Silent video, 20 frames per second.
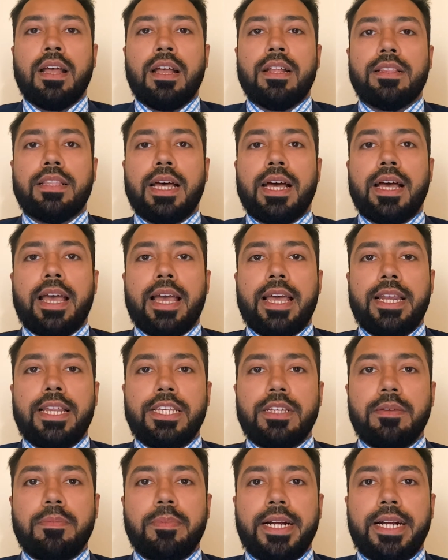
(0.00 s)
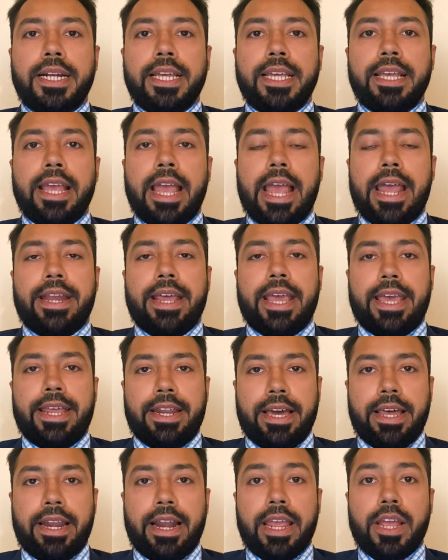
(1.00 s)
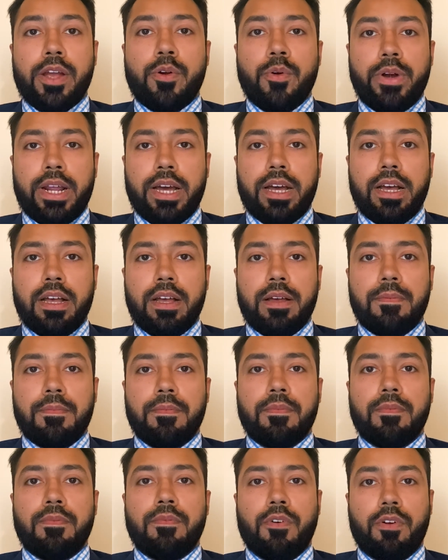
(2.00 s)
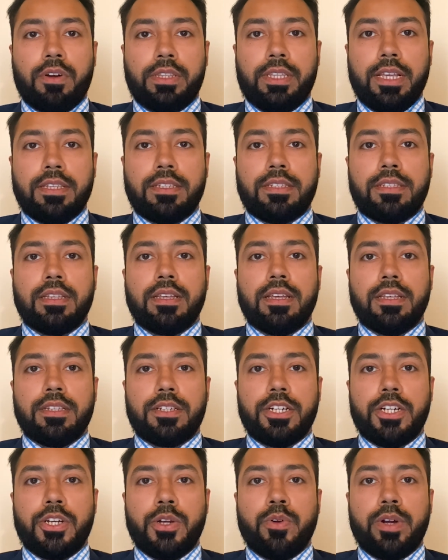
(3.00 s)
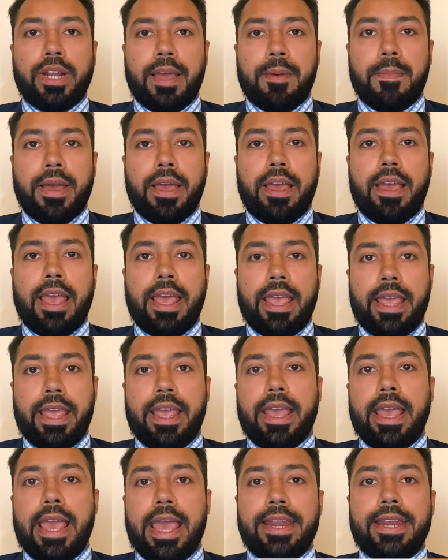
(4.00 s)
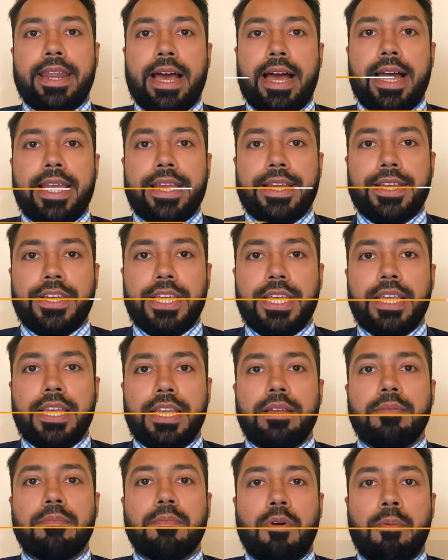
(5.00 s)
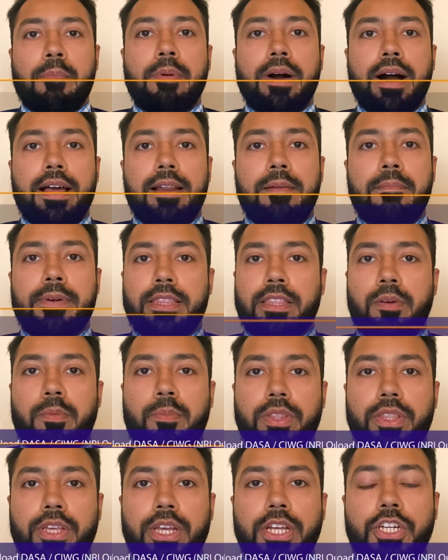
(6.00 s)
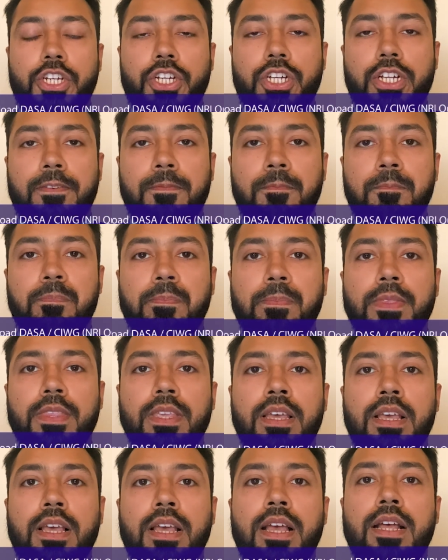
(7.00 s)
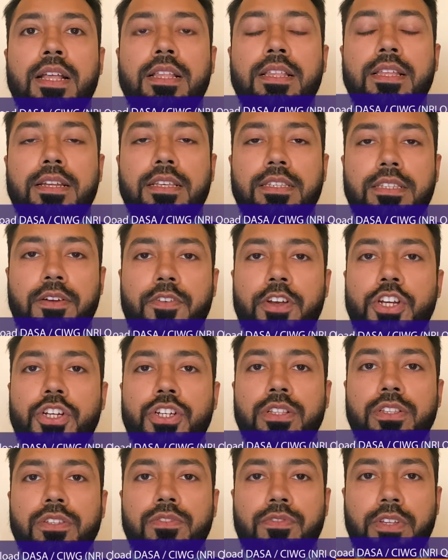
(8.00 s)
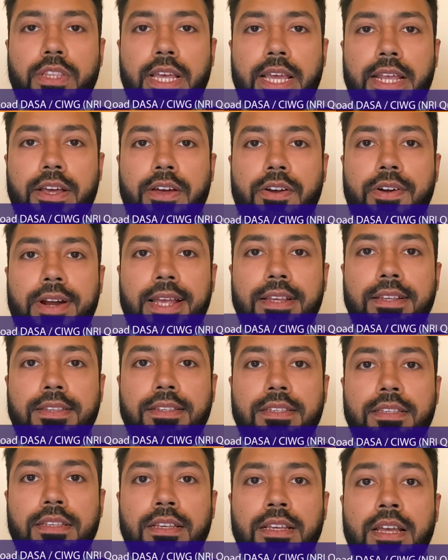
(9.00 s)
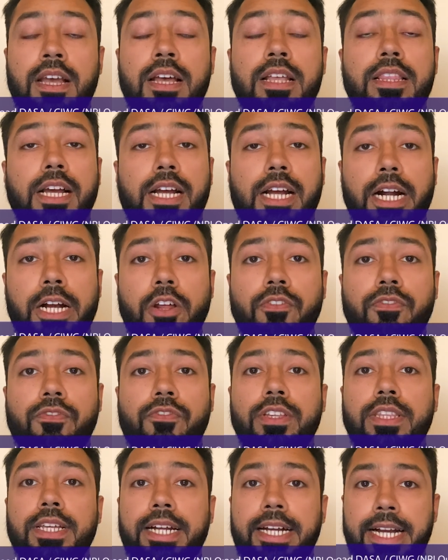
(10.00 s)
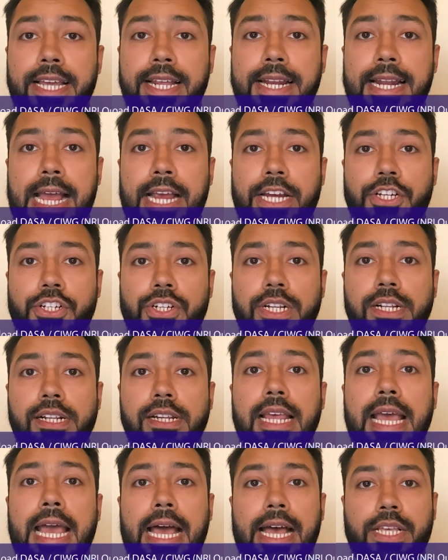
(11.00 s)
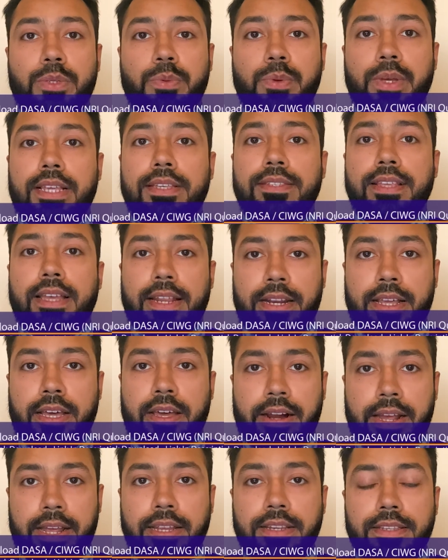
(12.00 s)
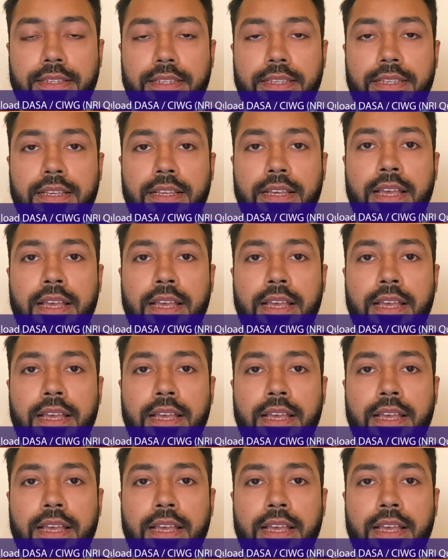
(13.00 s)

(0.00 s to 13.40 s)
the eligibility and NRI quota for this institute, MANIT Bhopal, Madhya Pradesh, the reservations for the NRIs, the cutoff for the Indian National as well as the NRIs,